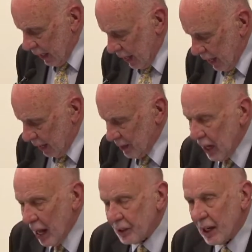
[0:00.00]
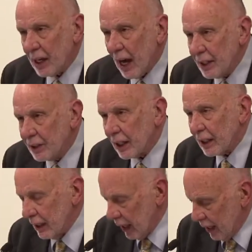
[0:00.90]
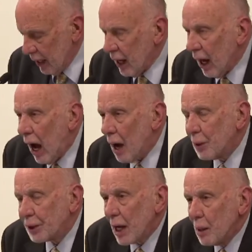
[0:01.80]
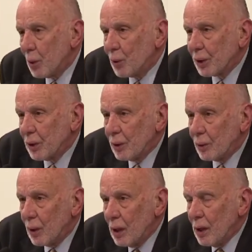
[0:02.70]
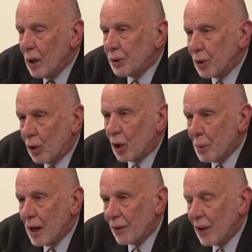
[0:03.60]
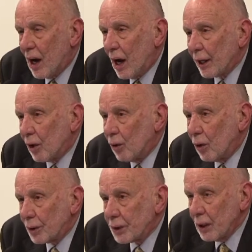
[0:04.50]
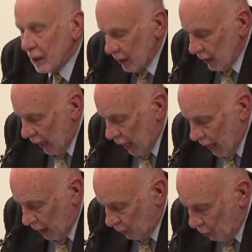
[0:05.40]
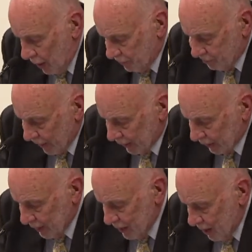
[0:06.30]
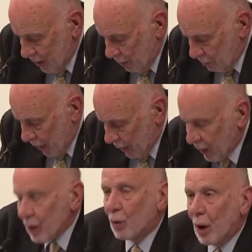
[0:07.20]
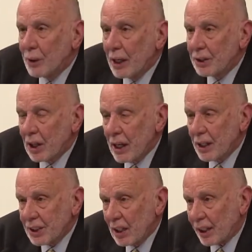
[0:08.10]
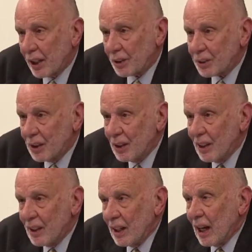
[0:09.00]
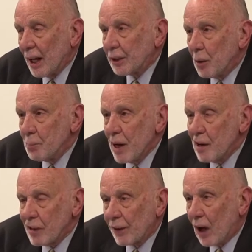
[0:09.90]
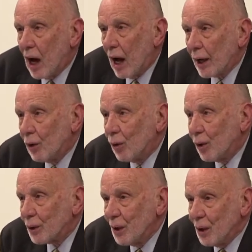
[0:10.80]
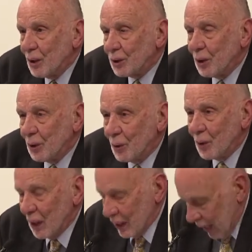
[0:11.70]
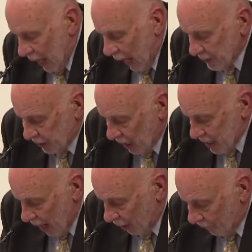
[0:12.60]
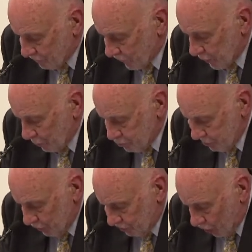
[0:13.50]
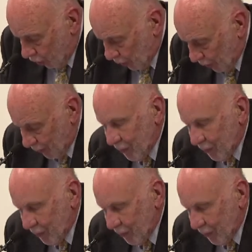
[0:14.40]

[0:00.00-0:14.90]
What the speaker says: 1980 I was able to talk about the High Court, quite frankly, by quoting T.S. Eliot and comparing the High Court to J. Alfred Prufrock.